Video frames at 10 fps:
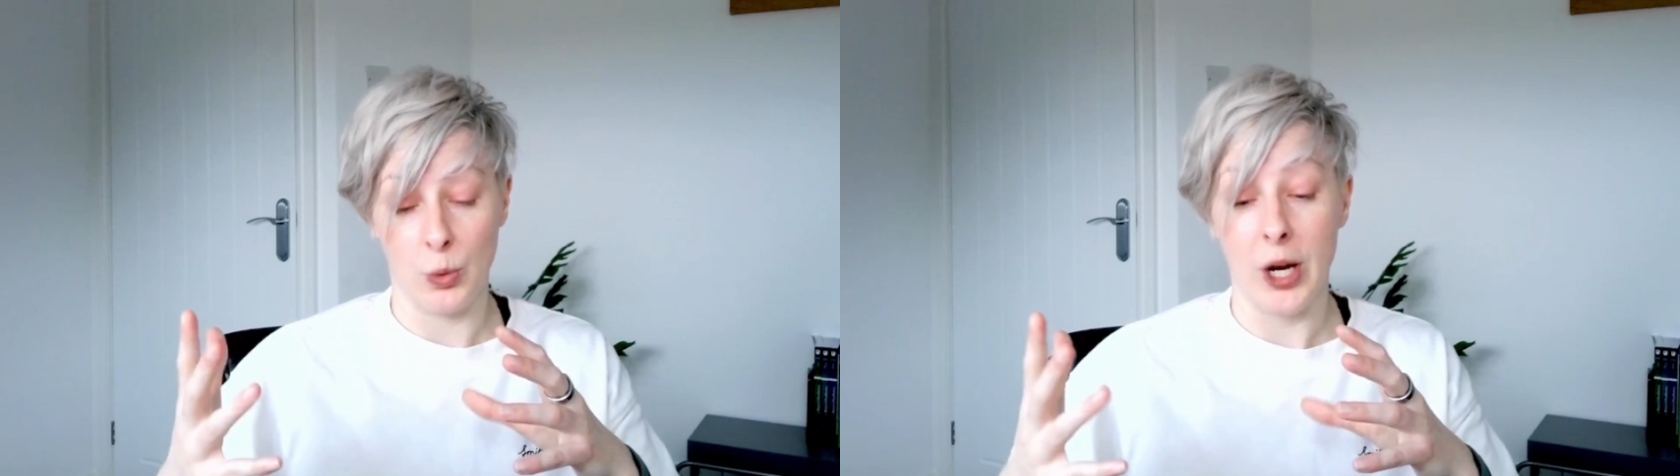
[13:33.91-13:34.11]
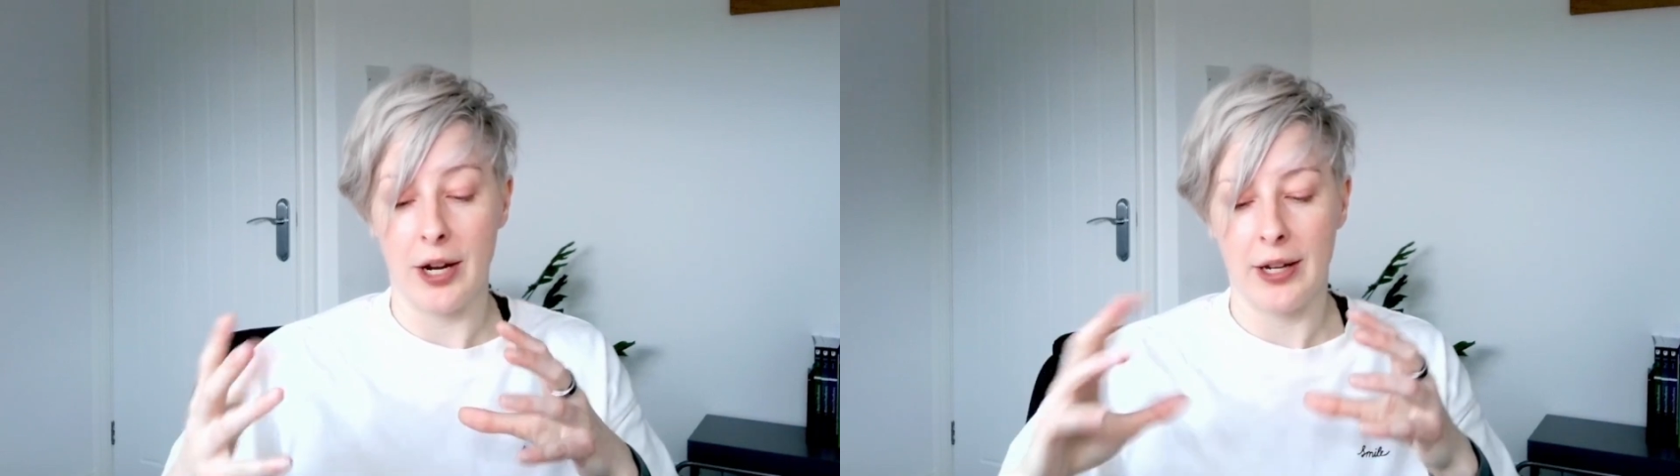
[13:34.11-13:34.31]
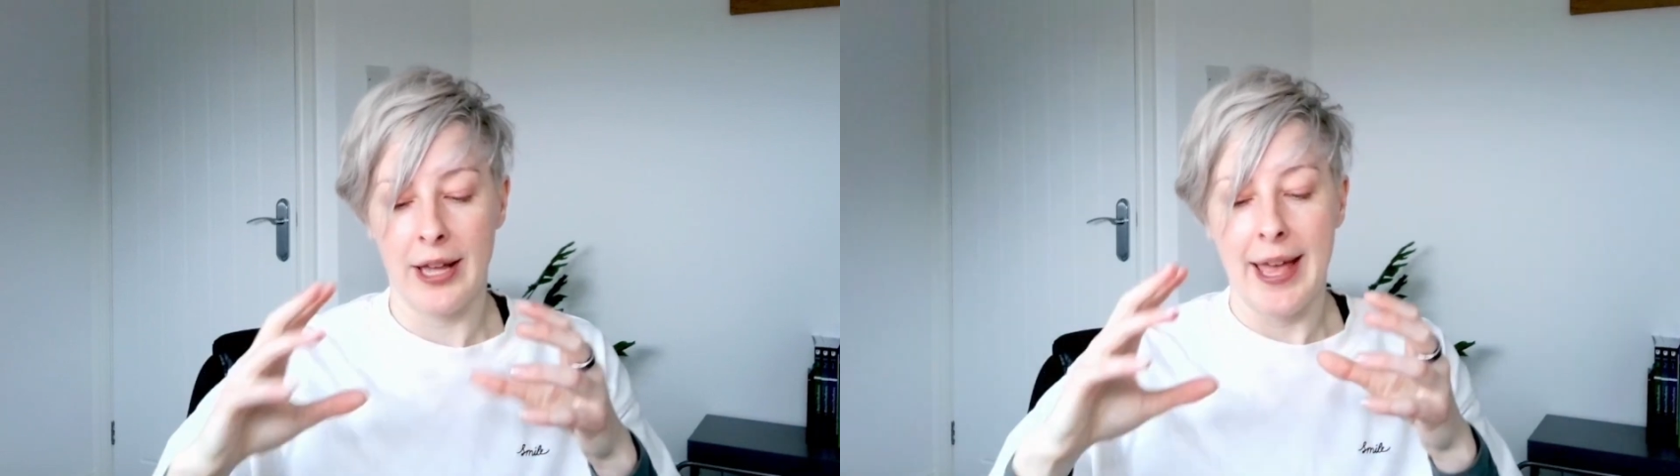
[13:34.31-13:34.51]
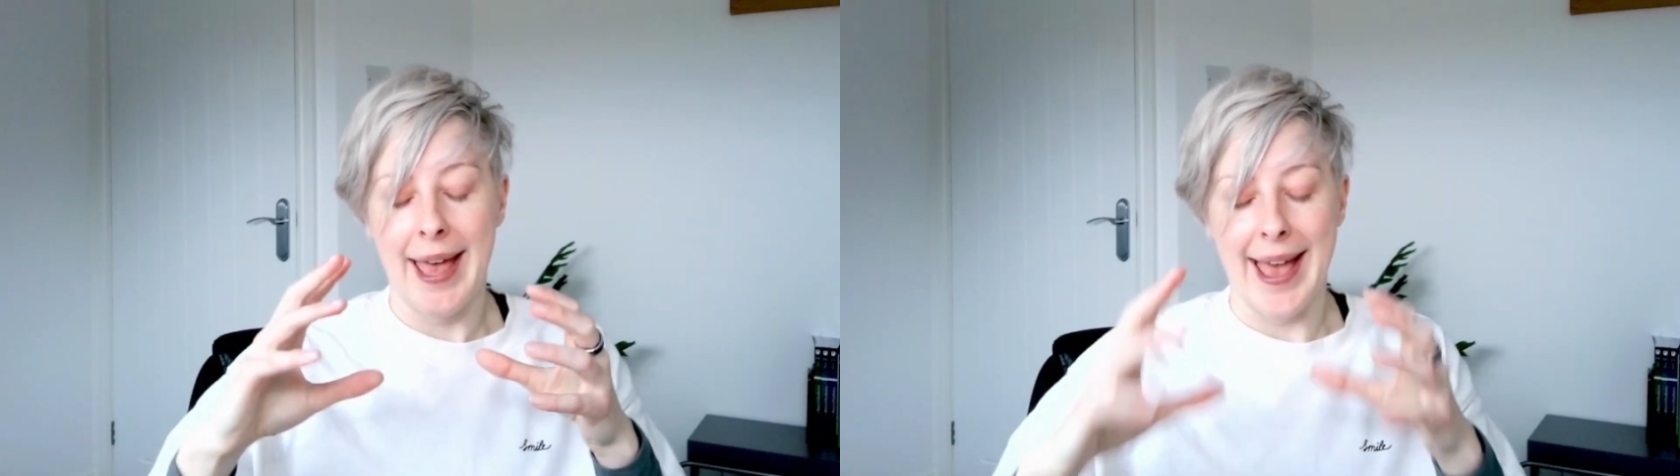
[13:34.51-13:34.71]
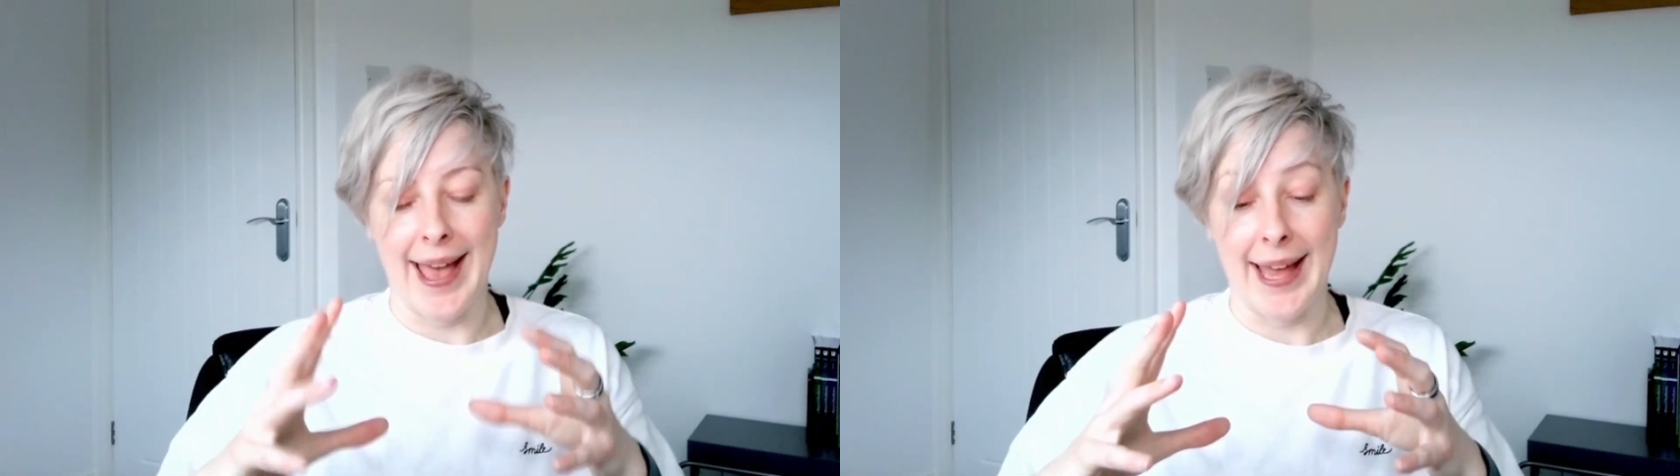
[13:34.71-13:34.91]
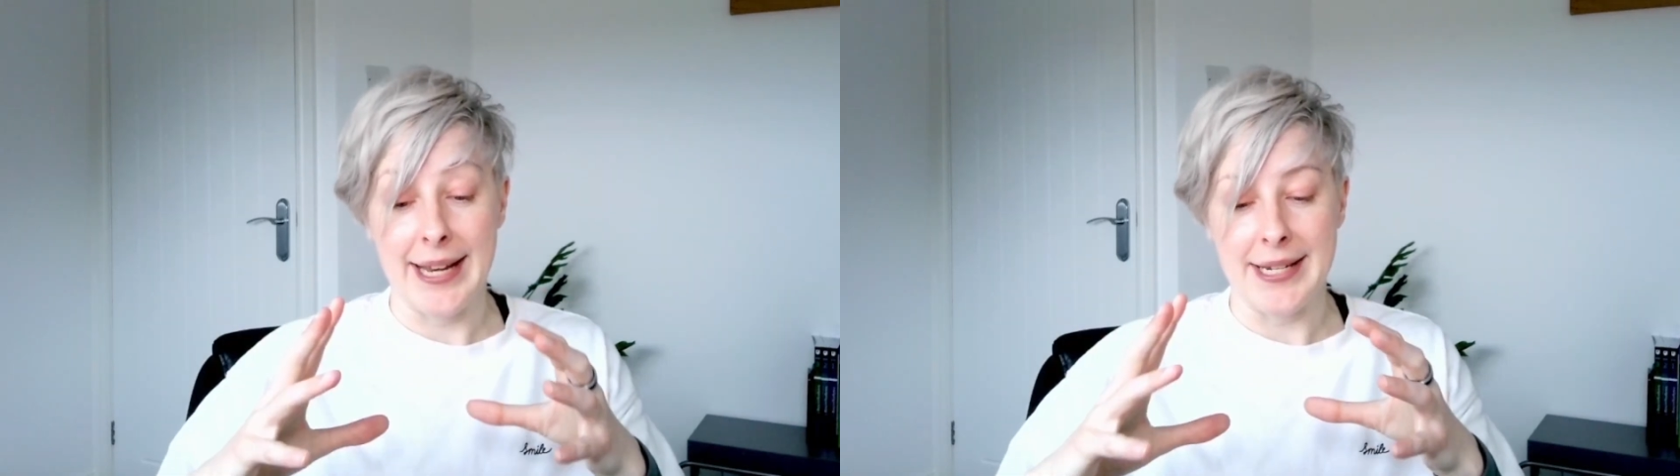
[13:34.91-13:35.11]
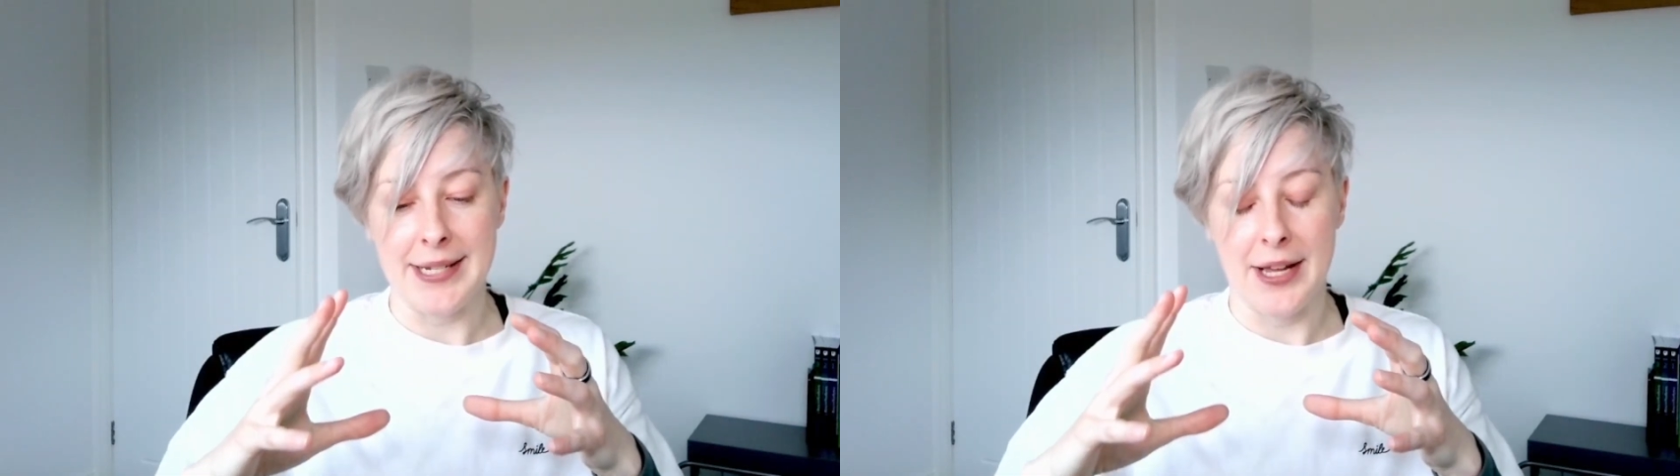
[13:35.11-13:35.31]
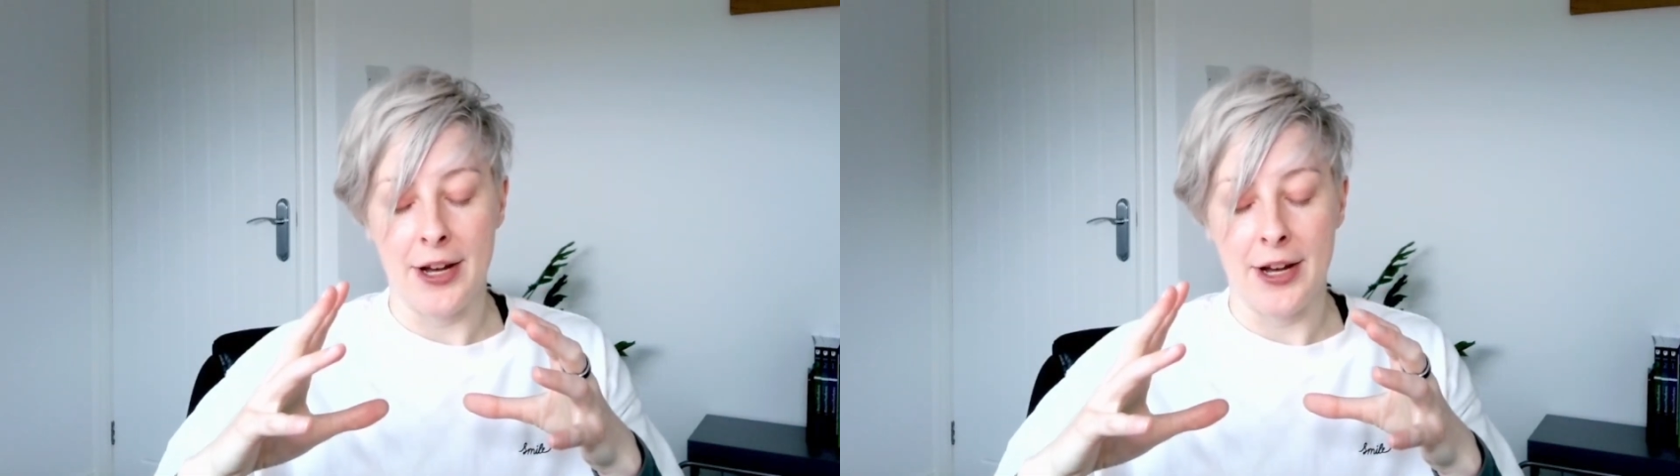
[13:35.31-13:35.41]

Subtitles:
work, and